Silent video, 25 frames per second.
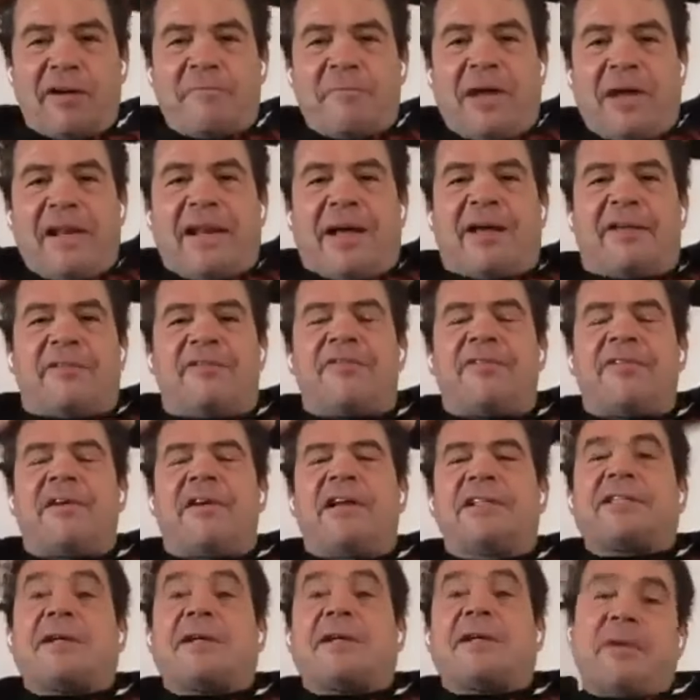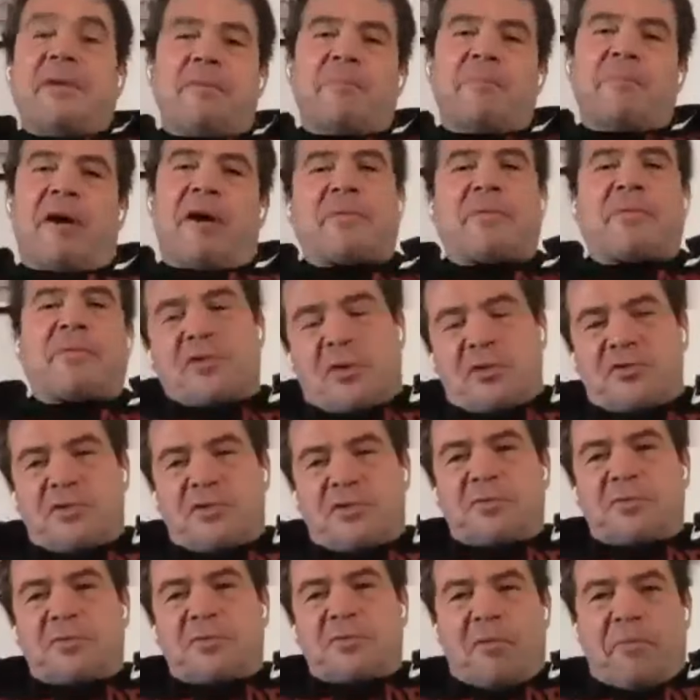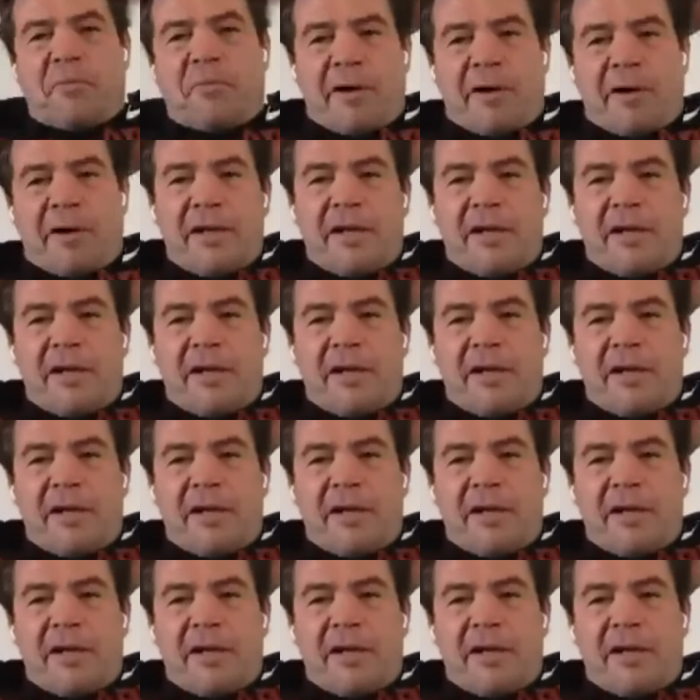life. It's a big part, but it's also a small part.